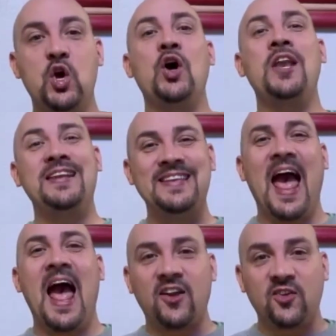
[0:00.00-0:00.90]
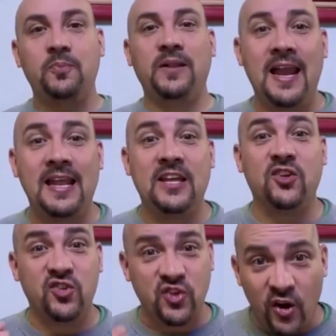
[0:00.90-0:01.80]
Good tax
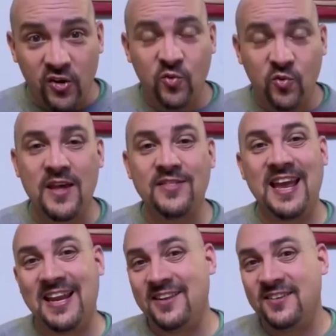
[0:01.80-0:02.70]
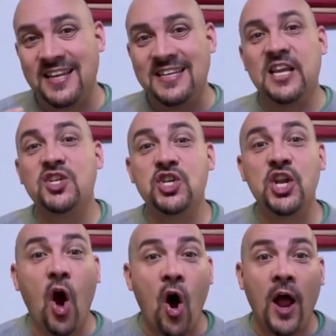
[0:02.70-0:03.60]
planning starts with and is
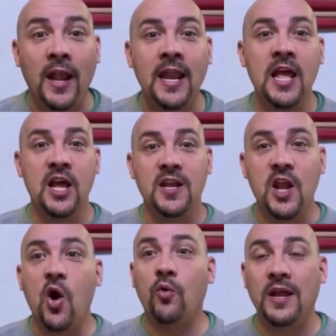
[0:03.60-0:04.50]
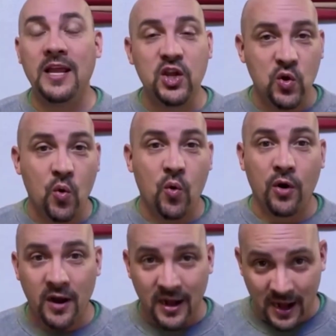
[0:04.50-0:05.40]
contingent on knowing
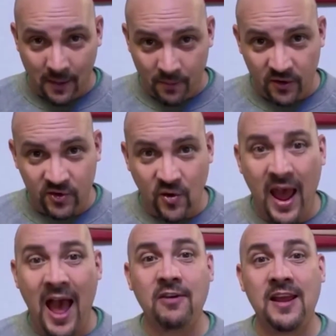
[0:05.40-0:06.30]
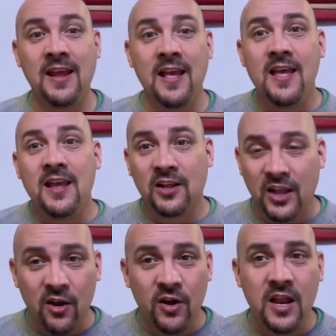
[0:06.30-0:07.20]
your numbers. So having
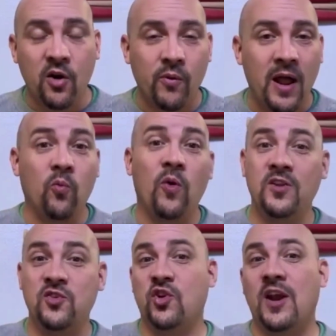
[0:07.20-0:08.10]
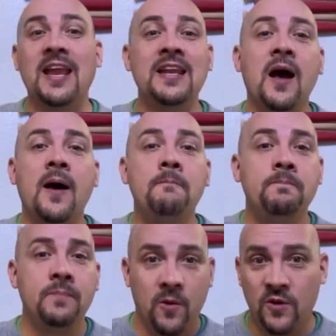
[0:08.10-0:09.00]
clarity around what is your
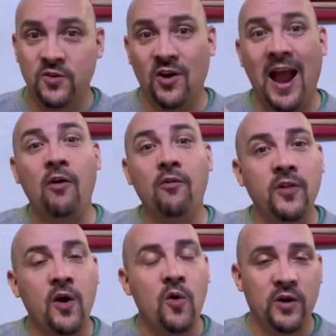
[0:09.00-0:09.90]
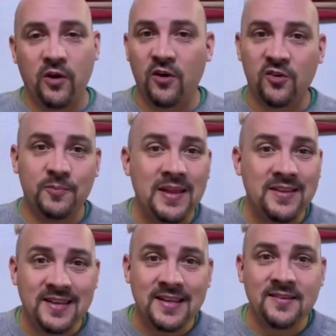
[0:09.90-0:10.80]
income, what's your outflow, what are your
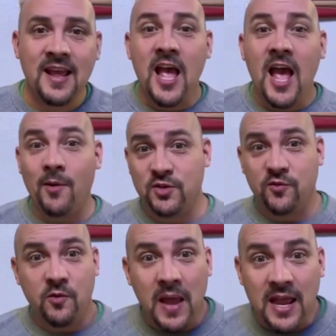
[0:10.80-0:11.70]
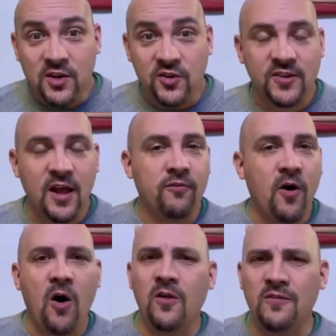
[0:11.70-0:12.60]
expenses, how much have you paid
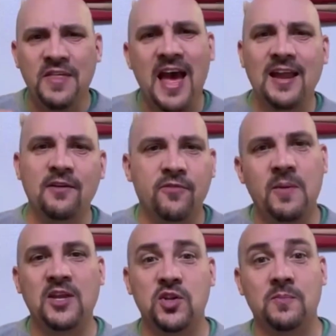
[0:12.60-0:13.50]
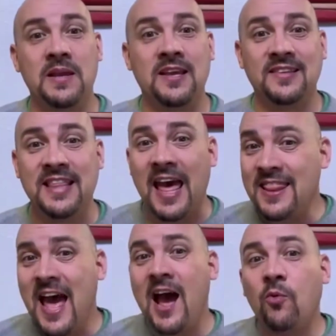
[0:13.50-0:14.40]
yourself, all of that information, because
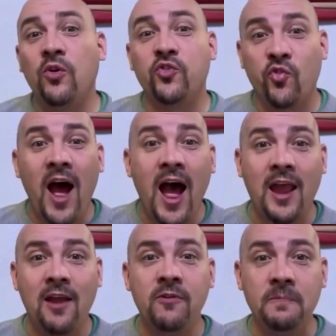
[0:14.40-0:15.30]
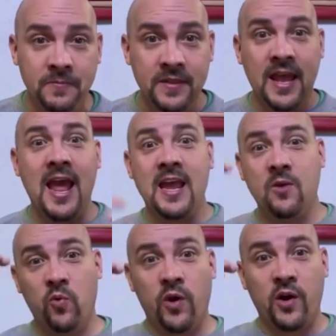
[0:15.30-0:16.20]
then that will drive,
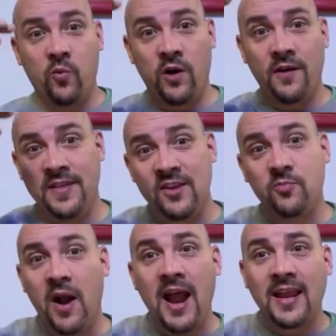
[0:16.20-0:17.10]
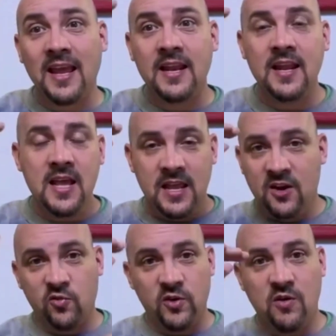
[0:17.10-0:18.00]
hey, we're in this bracket.
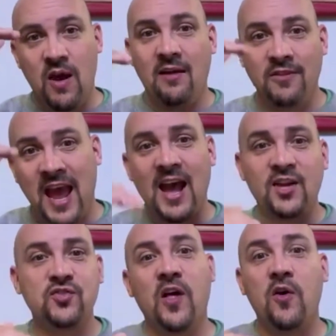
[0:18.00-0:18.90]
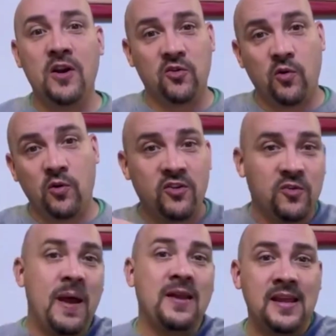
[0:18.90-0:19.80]
Here's what you have cash flow. Here's what we're
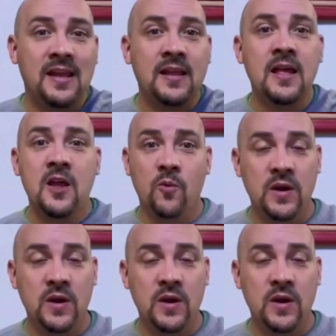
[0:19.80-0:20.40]
expecting.